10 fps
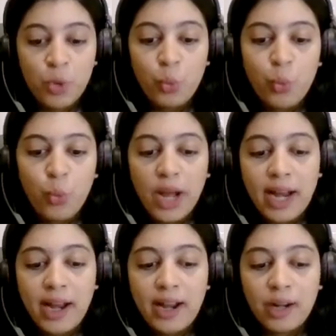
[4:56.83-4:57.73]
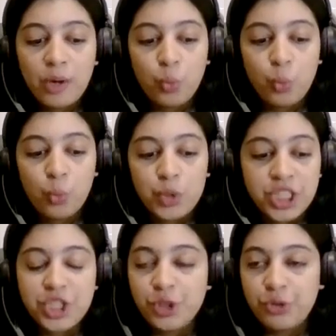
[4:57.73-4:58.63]
where
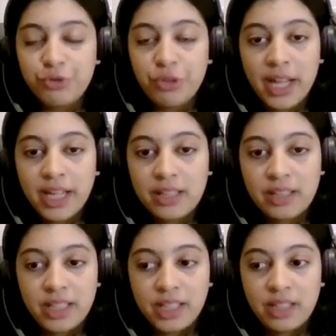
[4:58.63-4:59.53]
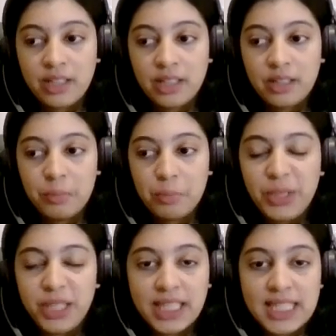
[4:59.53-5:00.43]
did you find the
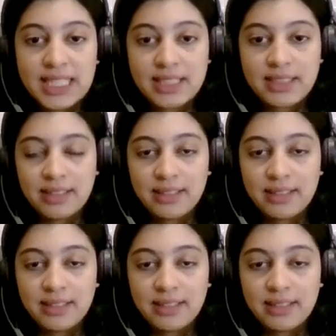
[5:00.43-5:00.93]
biggest